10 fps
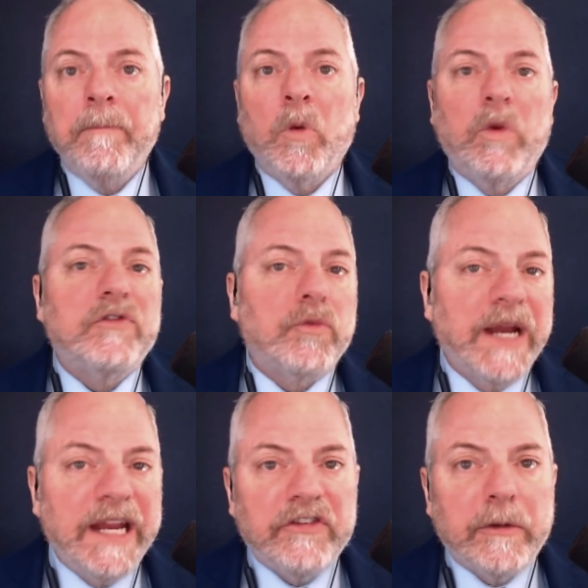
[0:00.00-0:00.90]
was
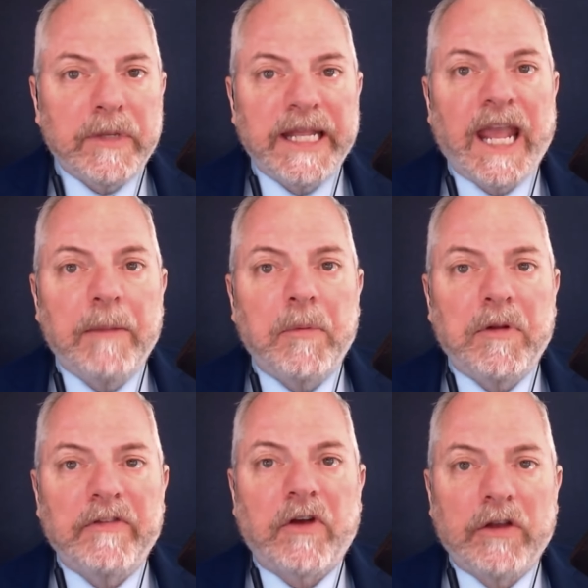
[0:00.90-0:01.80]
reasonably
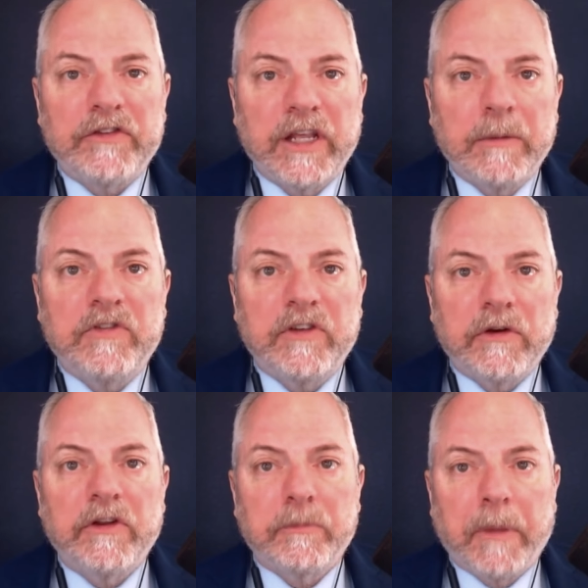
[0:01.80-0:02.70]
capable of causing him
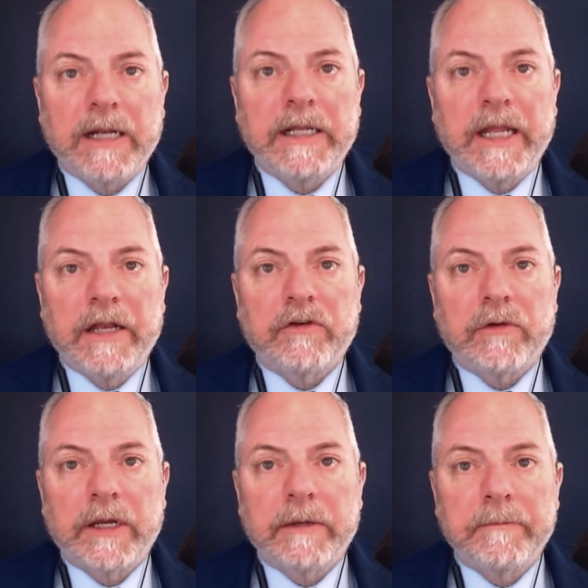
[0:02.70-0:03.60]
serious bodily
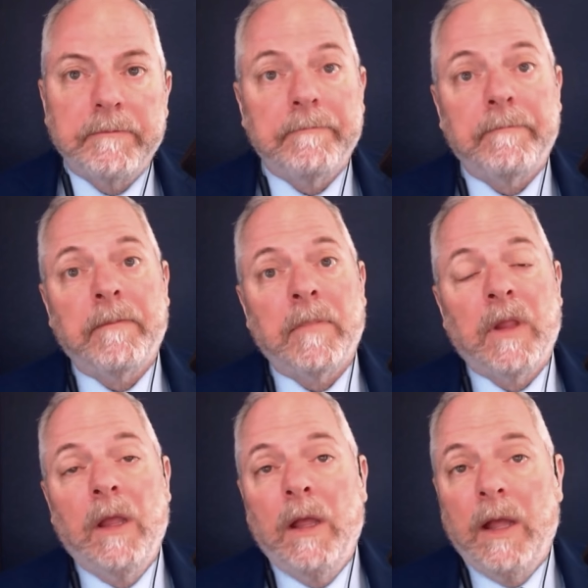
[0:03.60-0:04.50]
injury?
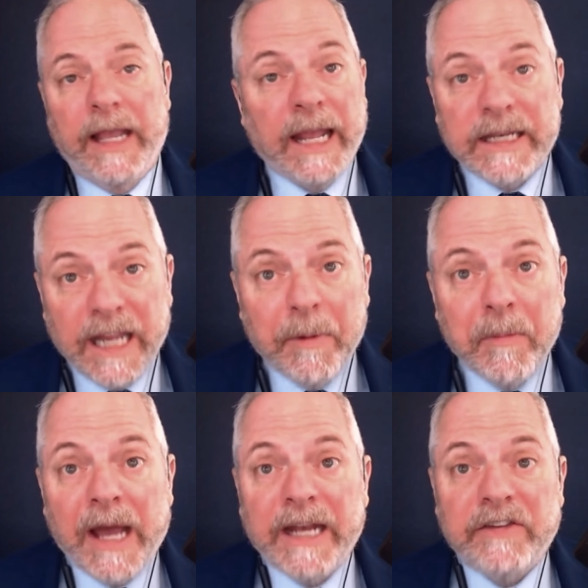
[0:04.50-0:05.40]
Again, keep in
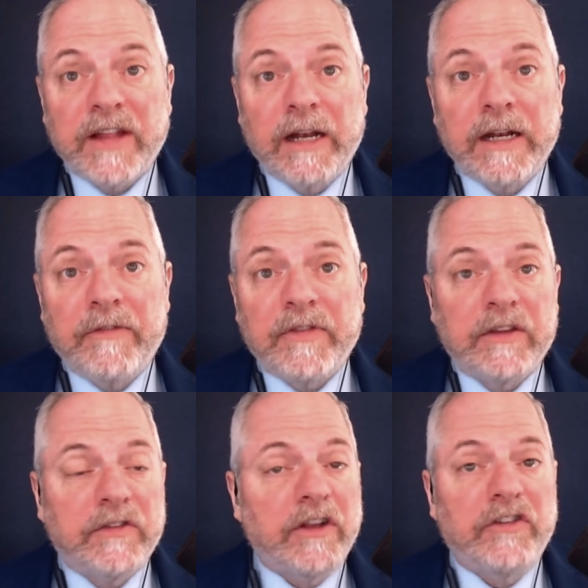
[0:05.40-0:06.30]
mind it's not enough
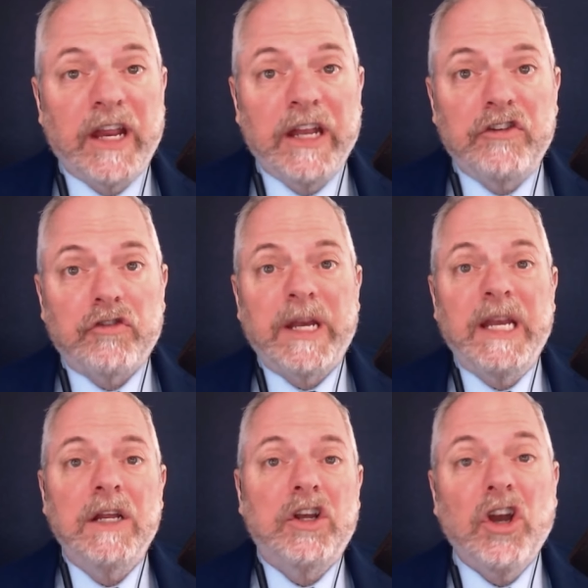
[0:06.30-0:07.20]
that such
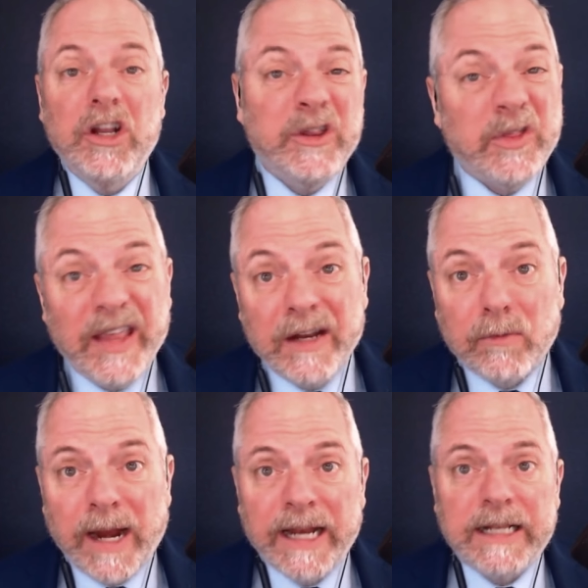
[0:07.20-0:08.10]
injury could
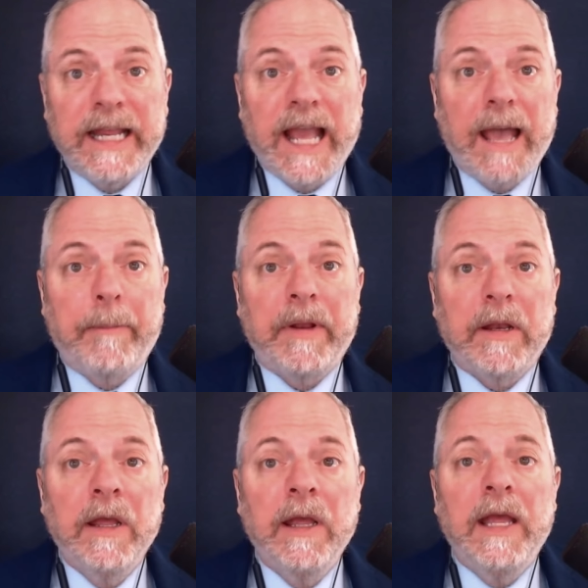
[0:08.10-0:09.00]
theoretically
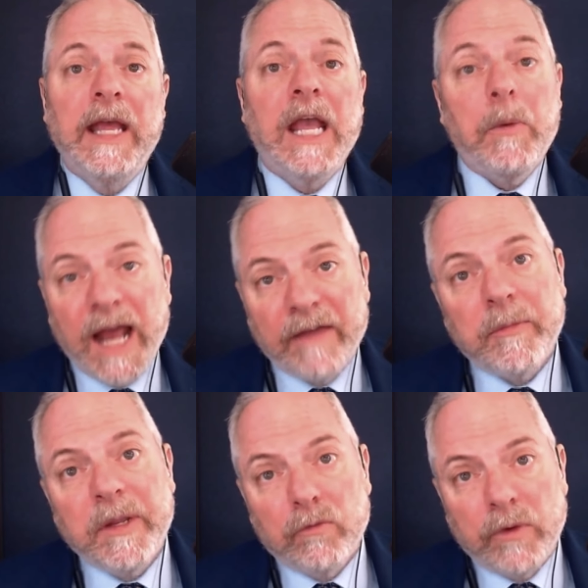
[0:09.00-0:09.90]
happen. It would have
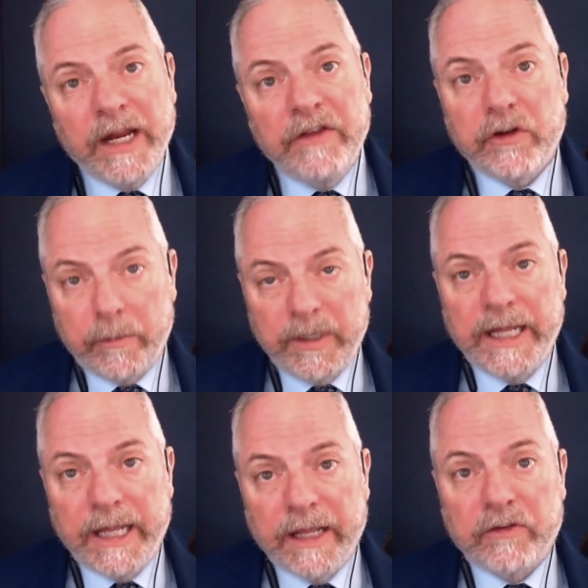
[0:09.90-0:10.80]
to be
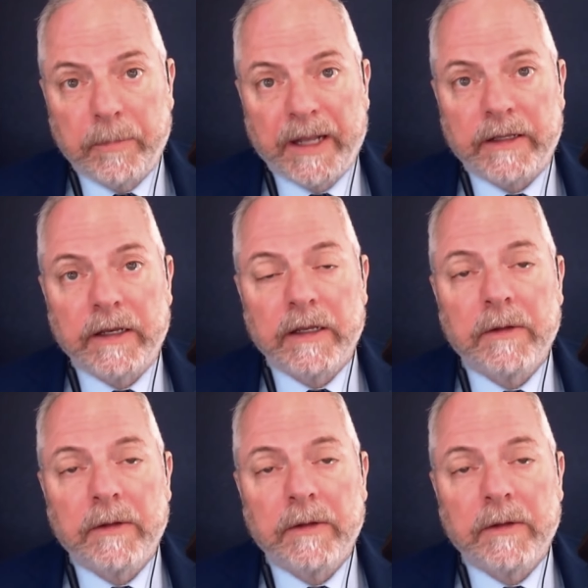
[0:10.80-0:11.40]
reasonably expected.